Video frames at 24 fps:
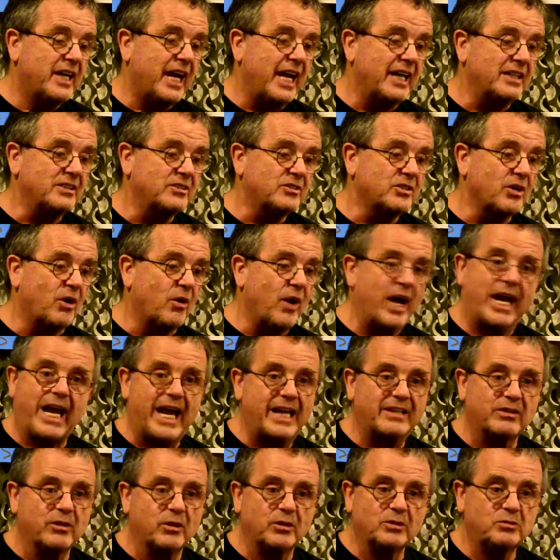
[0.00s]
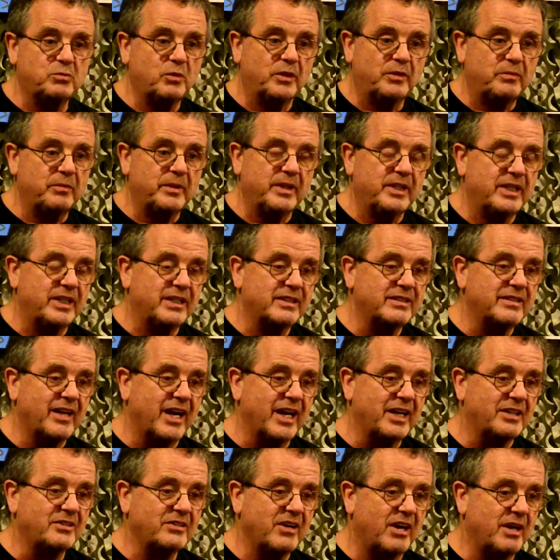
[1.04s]
And so I had those with me the
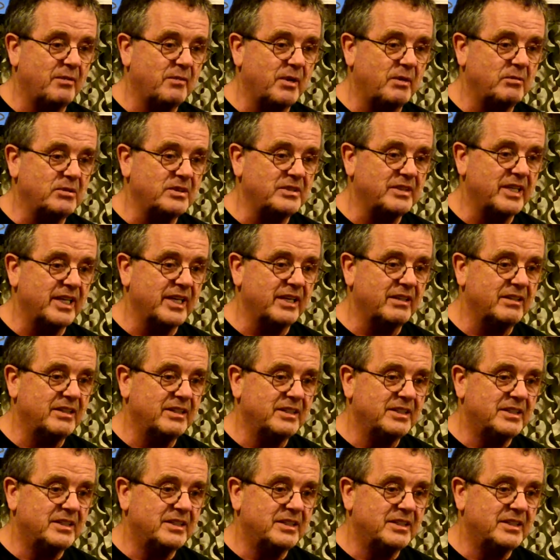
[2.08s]
entire time I was there.